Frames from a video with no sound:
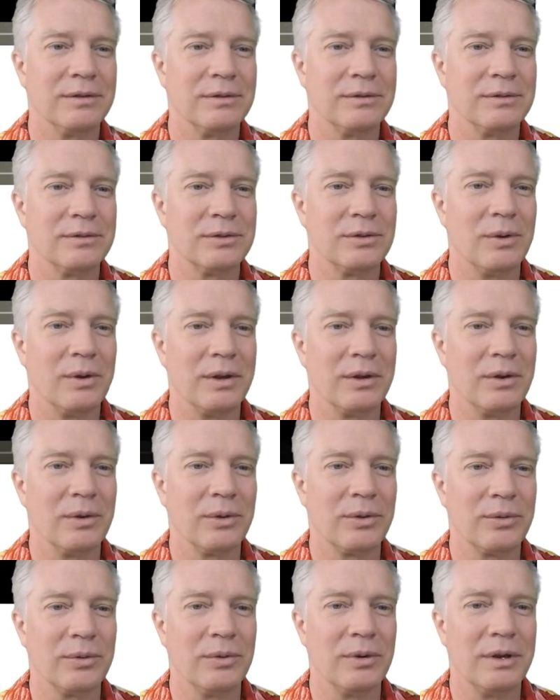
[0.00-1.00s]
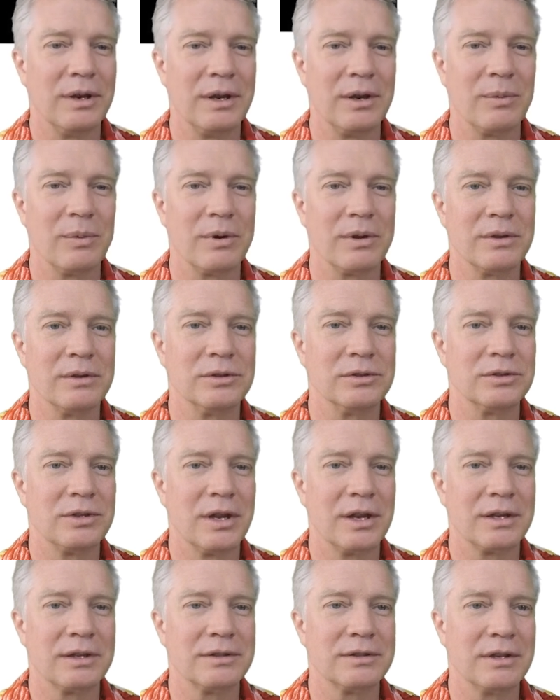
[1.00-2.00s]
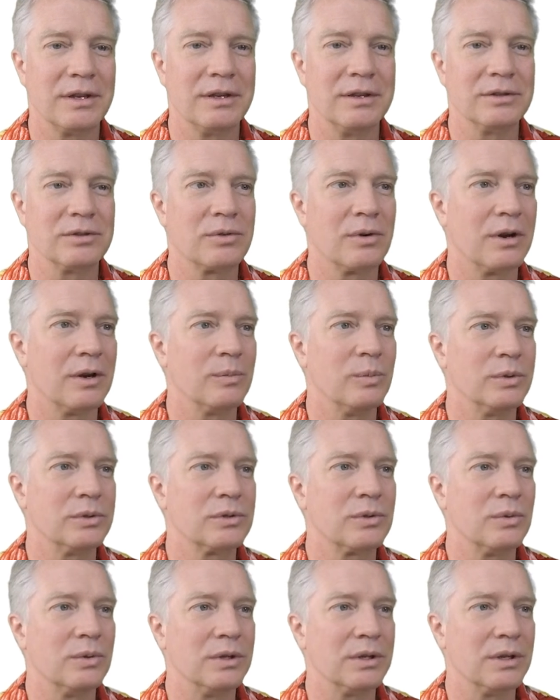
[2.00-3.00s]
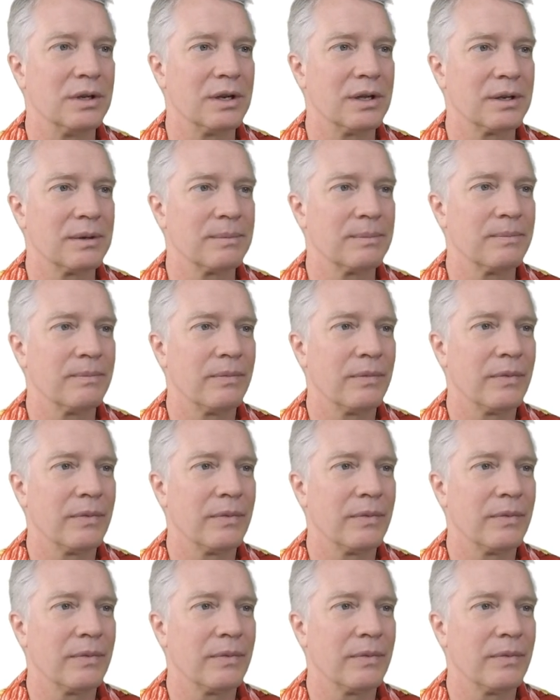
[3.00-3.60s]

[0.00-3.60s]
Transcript: So I go through, and anywhere there's text, I describe what's going on.